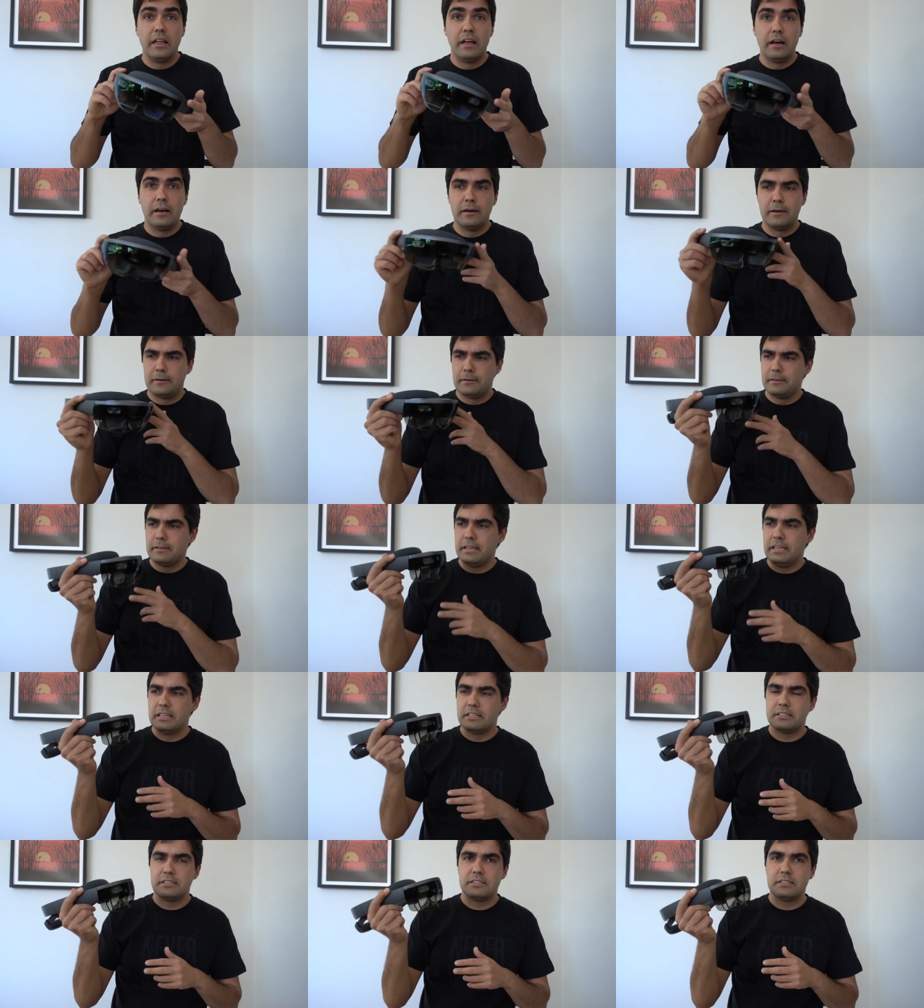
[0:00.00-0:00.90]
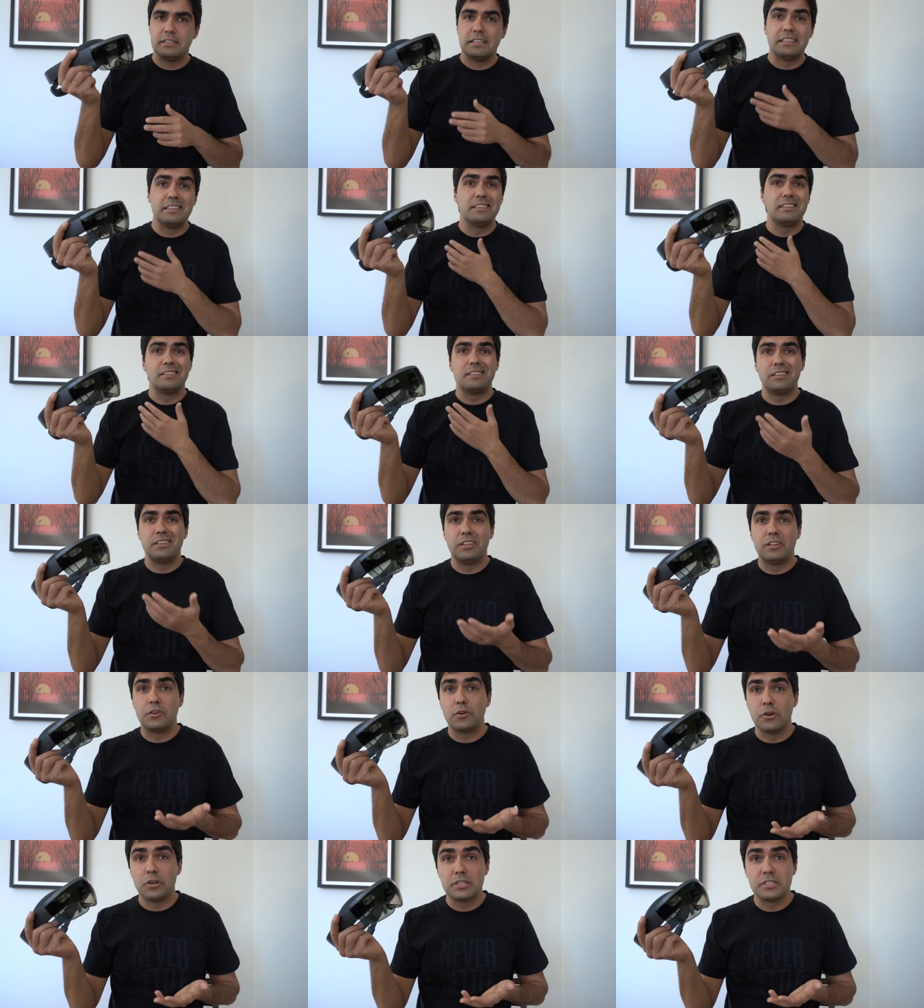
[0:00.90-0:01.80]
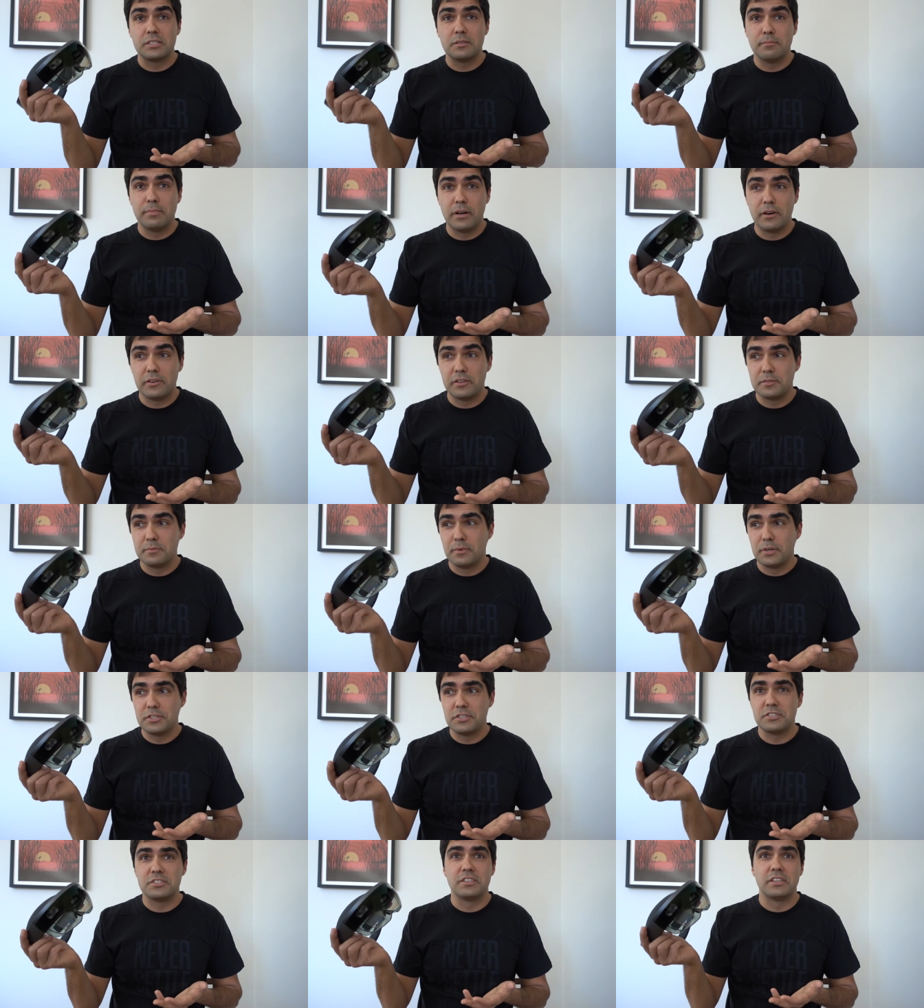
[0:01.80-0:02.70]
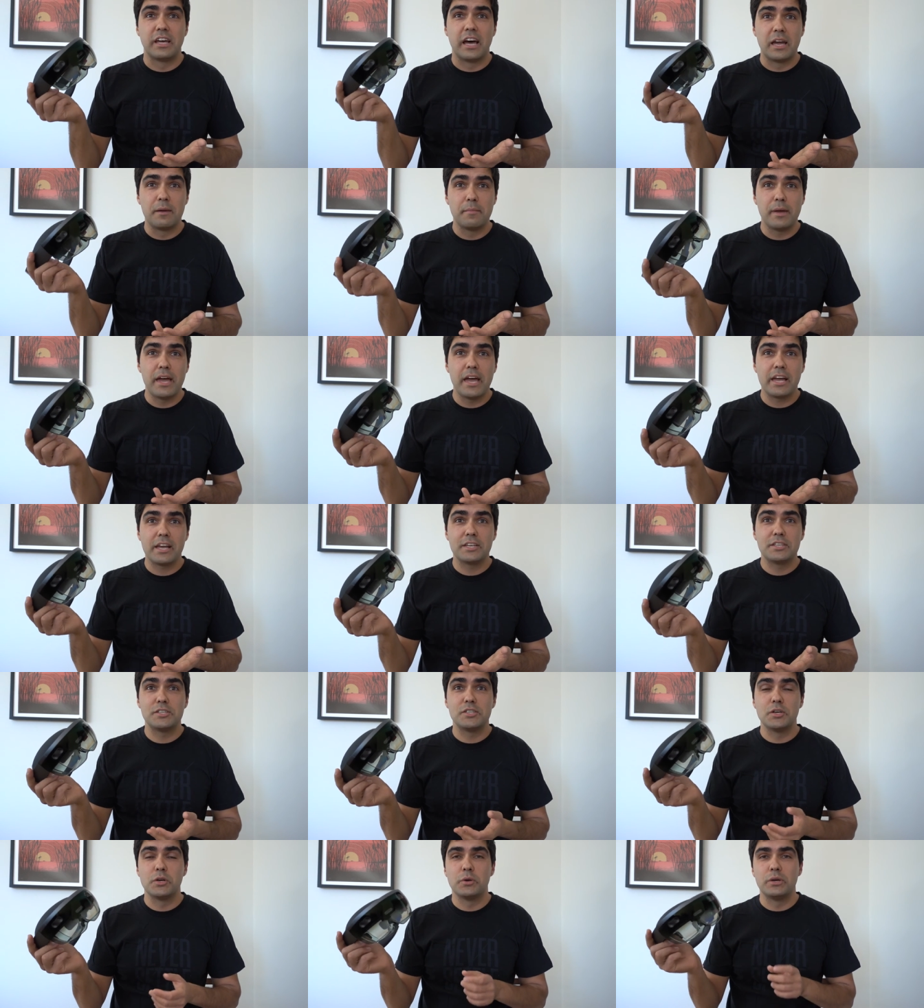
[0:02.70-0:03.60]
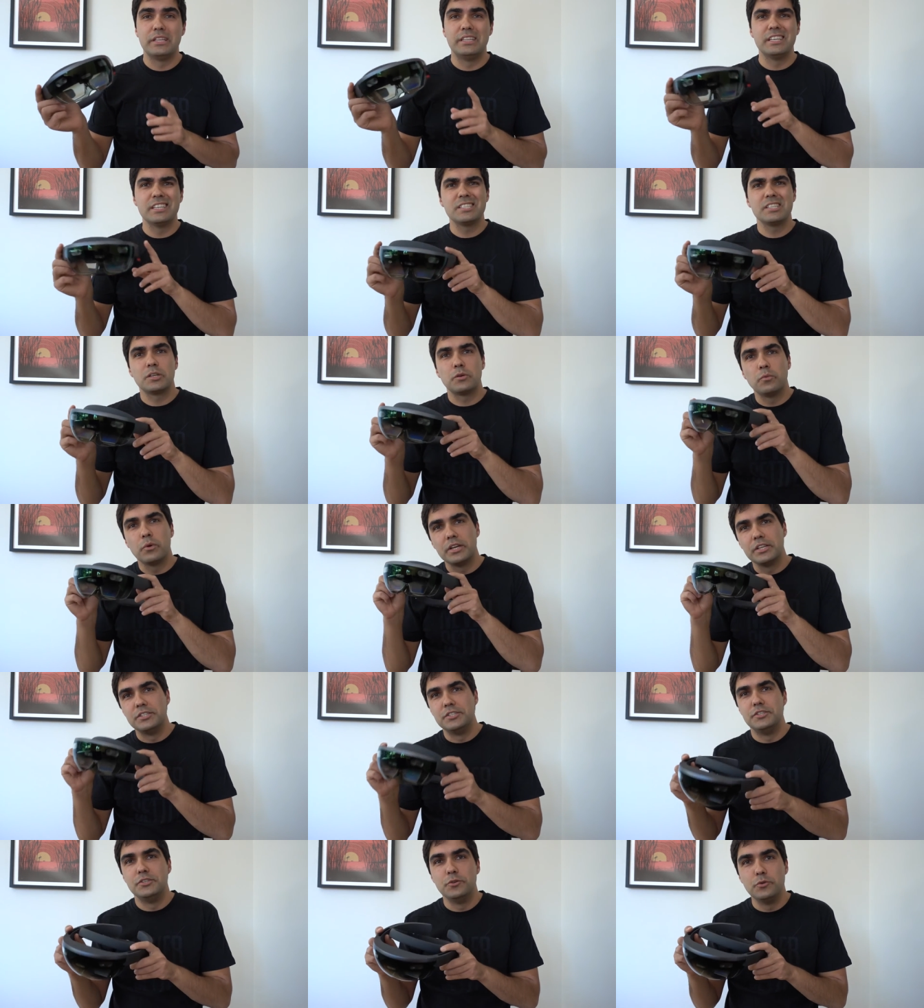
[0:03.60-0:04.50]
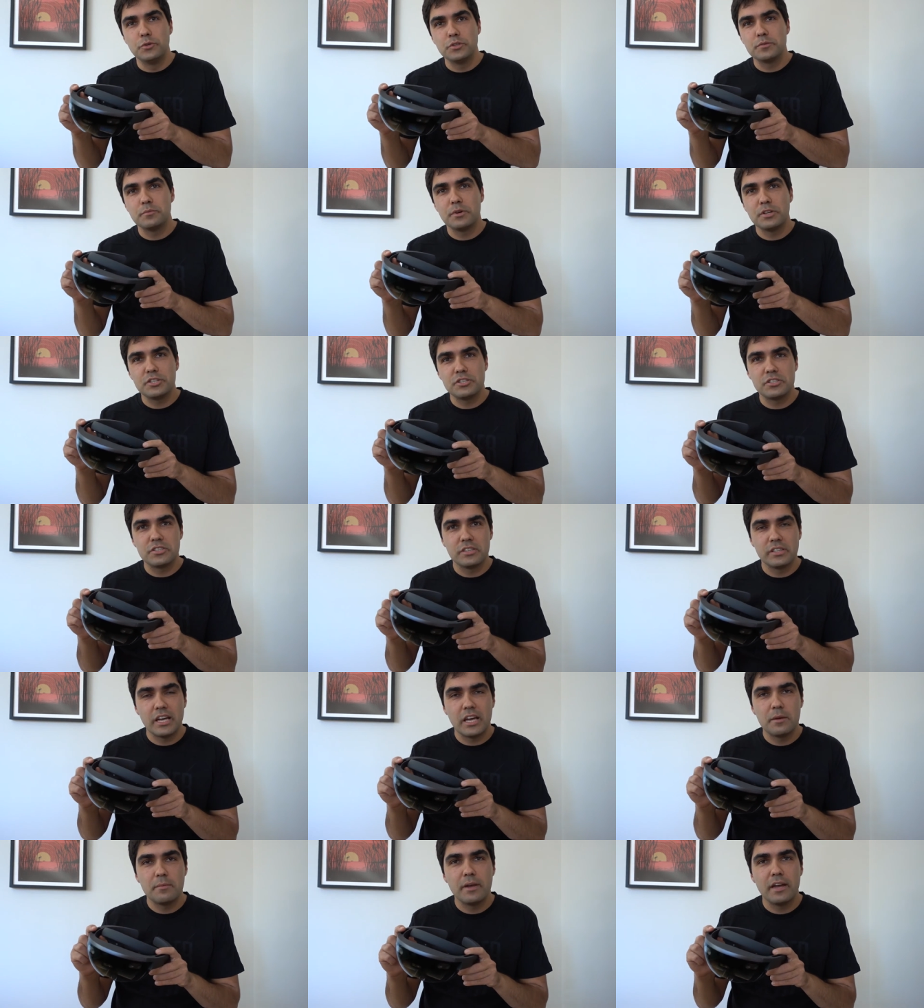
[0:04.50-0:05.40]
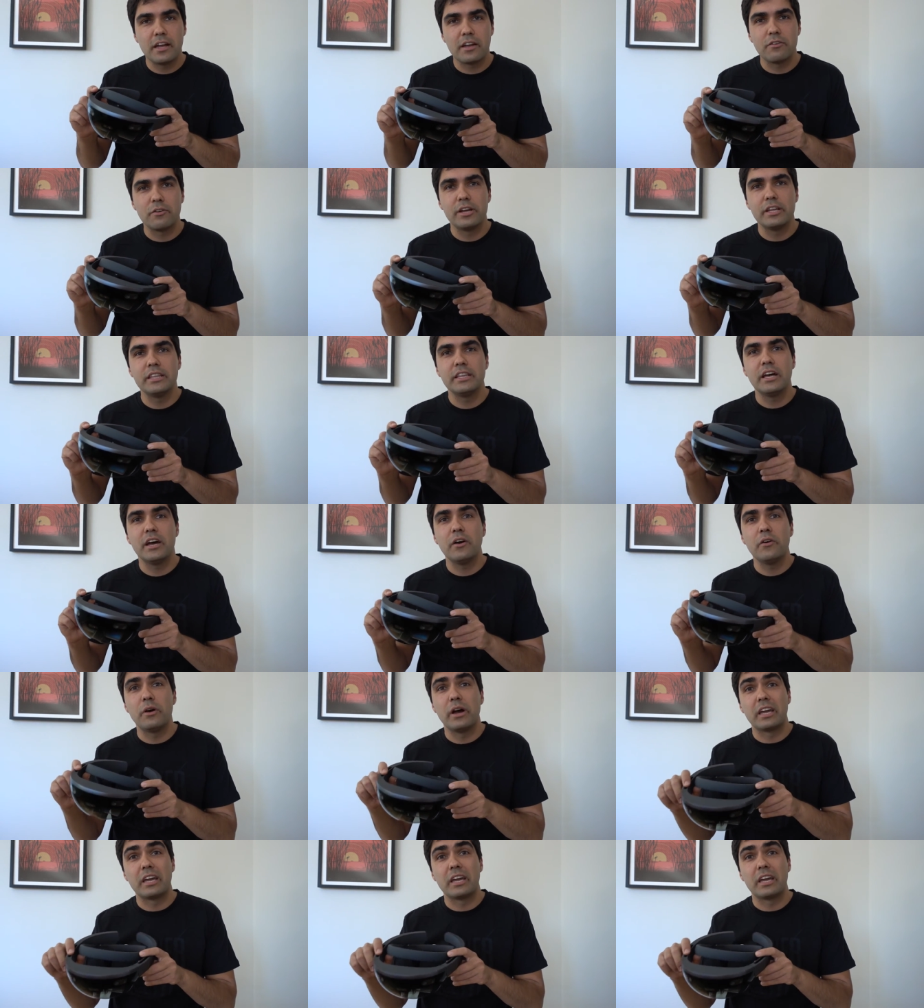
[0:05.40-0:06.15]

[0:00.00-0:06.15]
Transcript: Uh, the costs about as much as an iMac, so it doesn't quite do as much as an iMac right now.